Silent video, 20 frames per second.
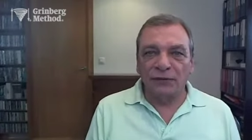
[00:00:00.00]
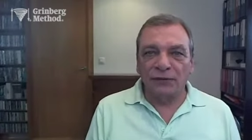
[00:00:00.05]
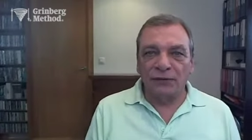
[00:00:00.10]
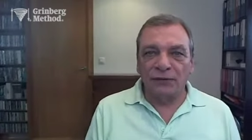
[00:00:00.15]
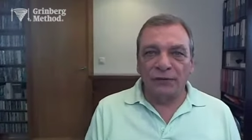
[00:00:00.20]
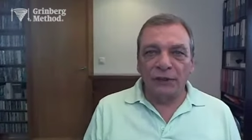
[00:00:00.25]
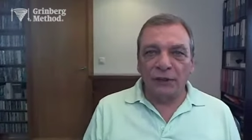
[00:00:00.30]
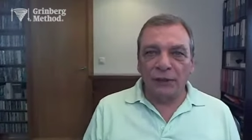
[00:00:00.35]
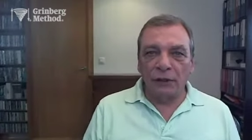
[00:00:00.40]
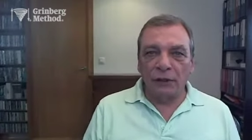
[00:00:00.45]

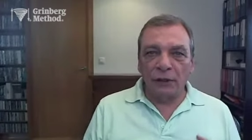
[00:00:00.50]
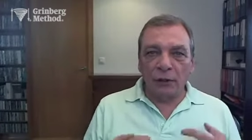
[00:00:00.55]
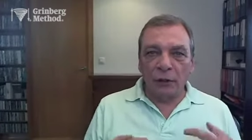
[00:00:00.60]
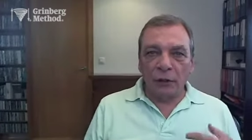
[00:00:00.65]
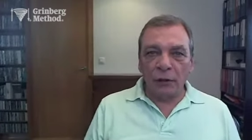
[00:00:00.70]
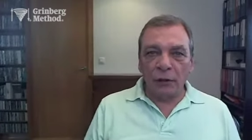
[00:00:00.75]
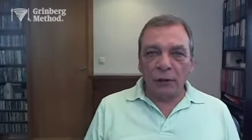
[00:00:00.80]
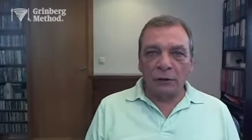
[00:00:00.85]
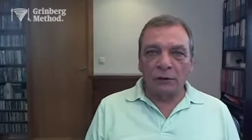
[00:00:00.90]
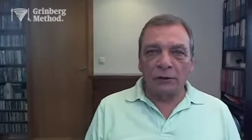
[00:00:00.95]
Feel
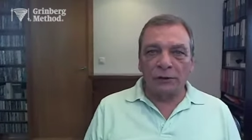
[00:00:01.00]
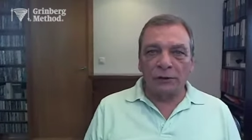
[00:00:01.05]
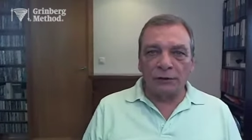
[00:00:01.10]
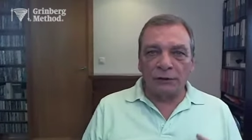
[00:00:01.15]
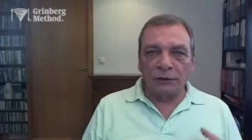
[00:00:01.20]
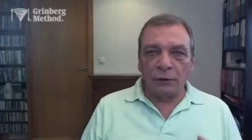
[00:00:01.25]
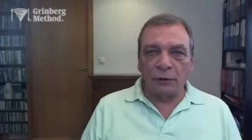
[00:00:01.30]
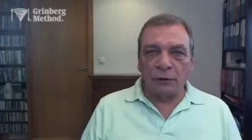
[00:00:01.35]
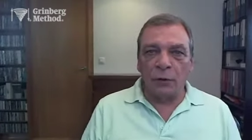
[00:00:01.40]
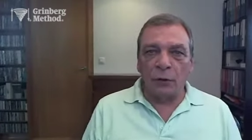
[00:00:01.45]
all
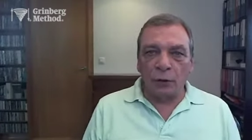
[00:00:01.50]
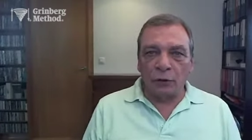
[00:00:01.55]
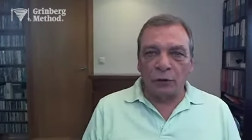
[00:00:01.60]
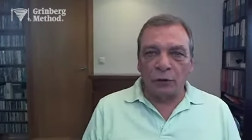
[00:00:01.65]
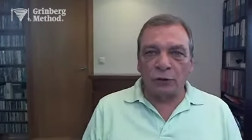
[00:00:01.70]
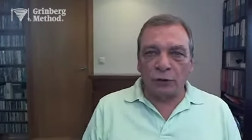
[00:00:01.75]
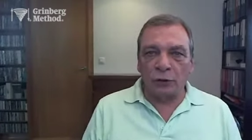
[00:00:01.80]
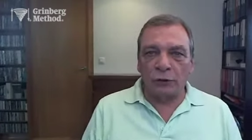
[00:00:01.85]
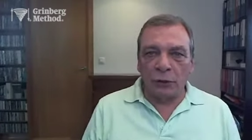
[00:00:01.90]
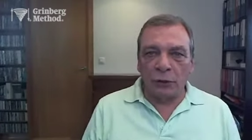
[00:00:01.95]
this
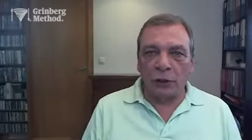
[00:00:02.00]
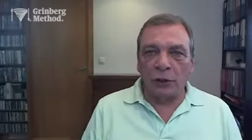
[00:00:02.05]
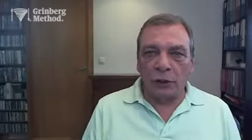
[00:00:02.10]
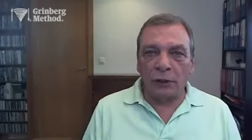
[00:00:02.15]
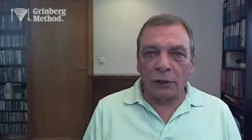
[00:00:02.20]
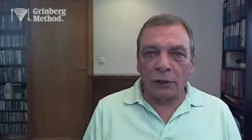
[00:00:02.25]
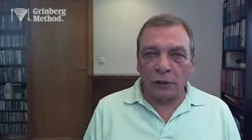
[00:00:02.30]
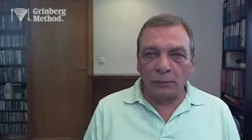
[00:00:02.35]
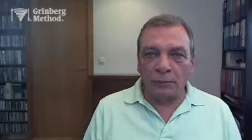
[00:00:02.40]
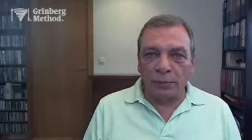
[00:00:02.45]

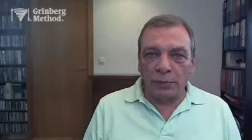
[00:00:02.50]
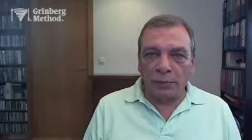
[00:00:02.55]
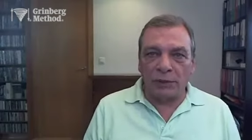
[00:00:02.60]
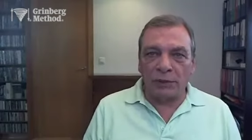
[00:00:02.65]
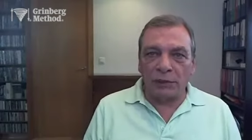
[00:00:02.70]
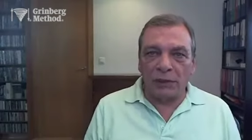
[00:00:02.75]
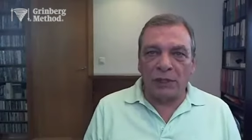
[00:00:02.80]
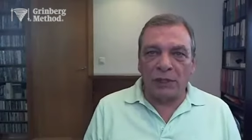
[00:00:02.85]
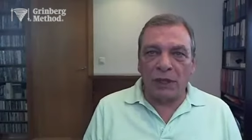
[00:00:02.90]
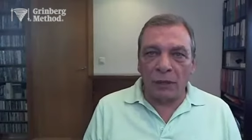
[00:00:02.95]
emotional
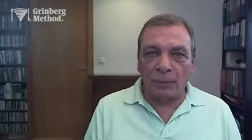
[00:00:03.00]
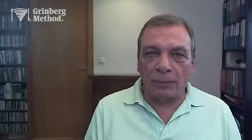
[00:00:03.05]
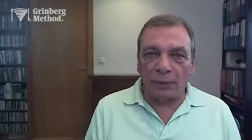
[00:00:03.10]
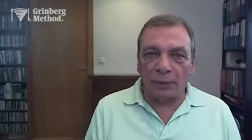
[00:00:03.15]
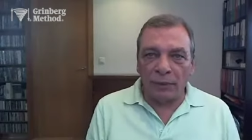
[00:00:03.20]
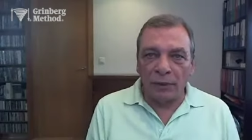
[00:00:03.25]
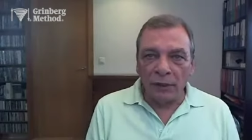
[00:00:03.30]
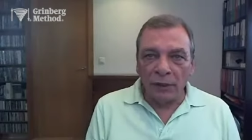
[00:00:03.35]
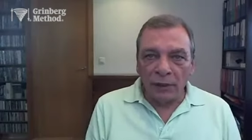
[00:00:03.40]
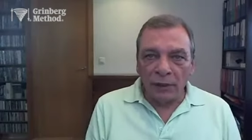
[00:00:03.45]
build
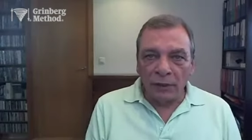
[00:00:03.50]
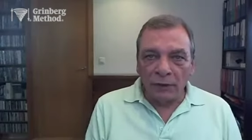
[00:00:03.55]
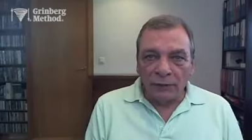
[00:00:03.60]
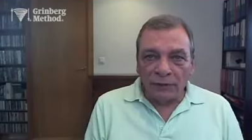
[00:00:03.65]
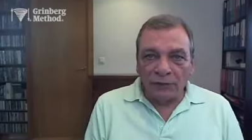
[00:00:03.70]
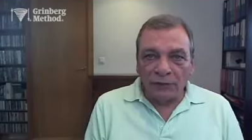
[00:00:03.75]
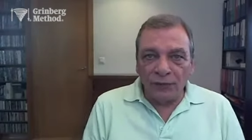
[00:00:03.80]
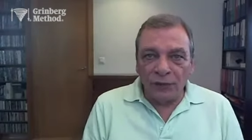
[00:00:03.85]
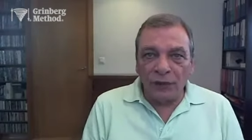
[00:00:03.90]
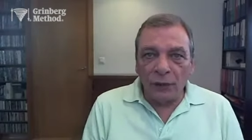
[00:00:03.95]
up.
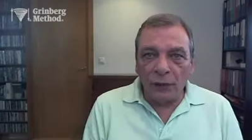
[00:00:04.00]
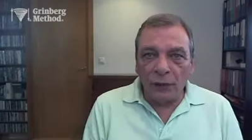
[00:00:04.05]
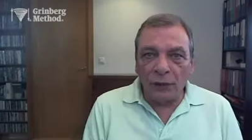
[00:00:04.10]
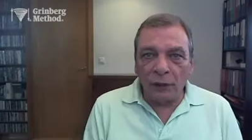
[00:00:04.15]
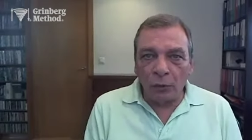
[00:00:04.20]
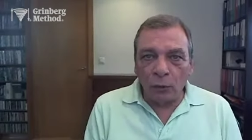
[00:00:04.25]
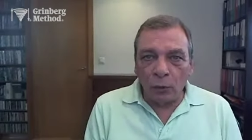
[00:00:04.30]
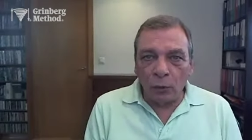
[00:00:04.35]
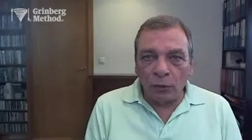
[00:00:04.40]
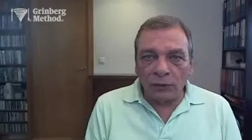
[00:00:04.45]

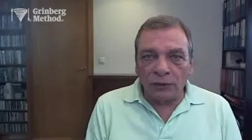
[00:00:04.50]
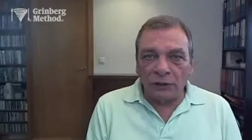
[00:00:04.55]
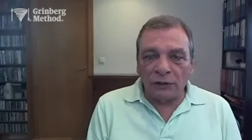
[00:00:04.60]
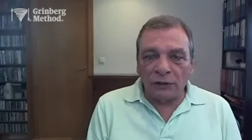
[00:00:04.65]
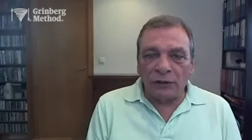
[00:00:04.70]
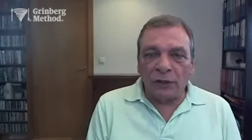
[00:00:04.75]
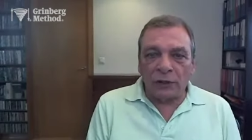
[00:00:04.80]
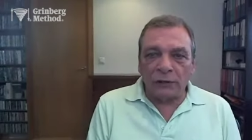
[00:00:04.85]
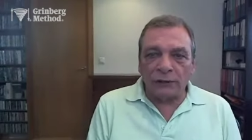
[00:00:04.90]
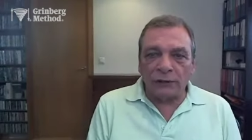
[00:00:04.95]
Feel what
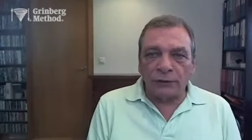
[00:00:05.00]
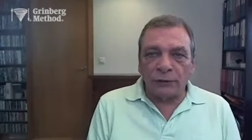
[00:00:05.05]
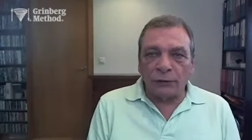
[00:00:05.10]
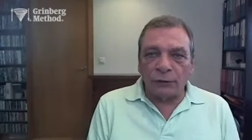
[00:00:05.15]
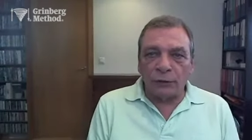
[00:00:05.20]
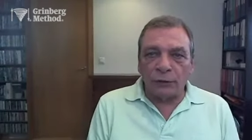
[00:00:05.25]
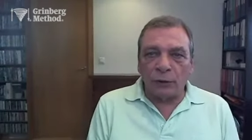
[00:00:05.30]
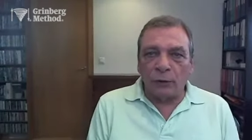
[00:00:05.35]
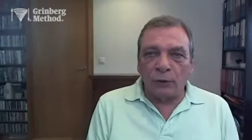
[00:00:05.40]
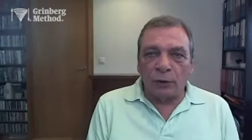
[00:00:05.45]
it does
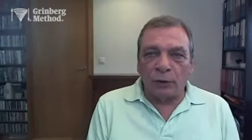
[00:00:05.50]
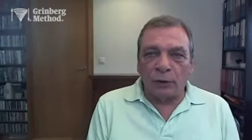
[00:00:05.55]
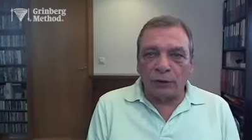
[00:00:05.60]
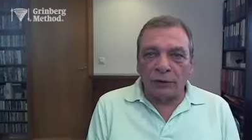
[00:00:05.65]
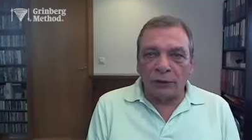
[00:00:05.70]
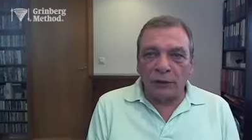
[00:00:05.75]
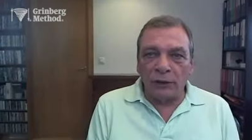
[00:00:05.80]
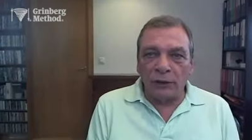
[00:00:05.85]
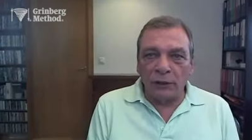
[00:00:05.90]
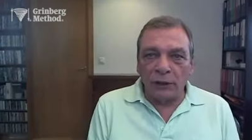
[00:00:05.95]
to your
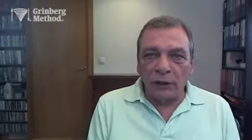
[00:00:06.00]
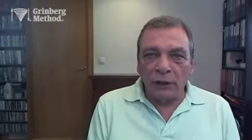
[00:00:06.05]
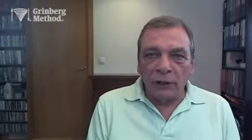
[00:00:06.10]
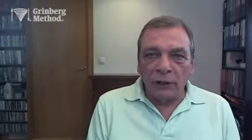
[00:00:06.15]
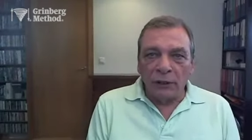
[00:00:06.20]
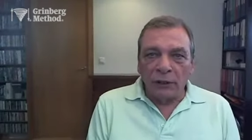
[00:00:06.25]
body.